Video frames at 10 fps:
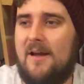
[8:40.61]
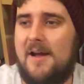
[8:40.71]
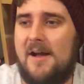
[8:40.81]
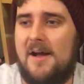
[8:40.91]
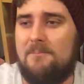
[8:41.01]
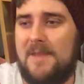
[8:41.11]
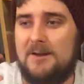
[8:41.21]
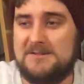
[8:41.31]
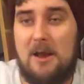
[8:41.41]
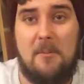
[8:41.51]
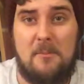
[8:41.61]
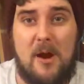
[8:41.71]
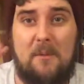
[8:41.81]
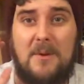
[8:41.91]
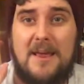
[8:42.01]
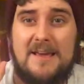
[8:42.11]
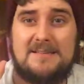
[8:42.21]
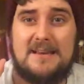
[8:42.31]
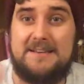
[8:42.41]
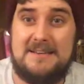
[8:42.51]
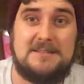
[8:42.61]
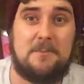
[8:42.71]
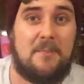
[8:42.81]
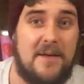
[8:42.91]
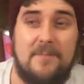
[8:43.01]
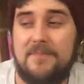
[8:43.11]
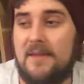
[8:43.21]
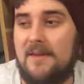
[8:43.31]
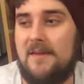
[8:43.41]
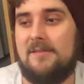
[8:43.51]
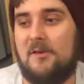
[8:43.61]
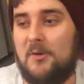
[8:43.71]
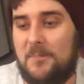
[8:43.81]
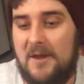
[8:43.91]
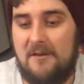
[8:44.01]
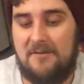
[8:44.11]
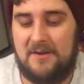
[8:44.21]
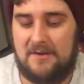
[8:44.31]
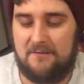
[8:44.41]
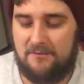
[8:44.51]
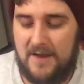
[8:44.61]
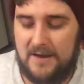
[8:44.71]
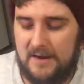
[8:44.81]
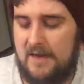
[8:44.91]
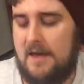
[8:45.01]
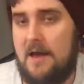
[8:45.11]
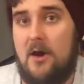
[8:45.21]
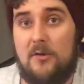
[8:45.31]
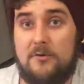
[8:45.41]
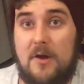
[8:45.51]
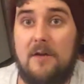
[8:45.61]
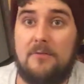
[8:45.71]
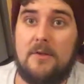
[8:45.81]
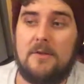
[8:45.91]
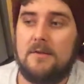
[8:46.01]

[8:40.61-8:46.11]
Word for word: Um, now, Staropramen is a decent beer. It's a good beer if you can find it uh, on draft.